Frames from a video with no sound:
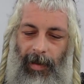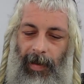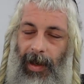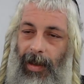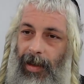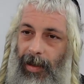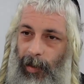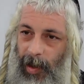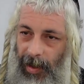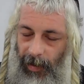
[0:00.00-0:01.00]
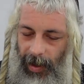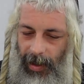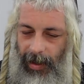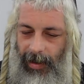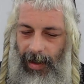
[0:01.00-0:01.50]
but
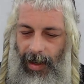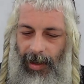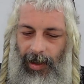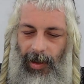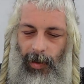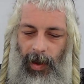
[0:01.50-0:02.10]
specifically to this,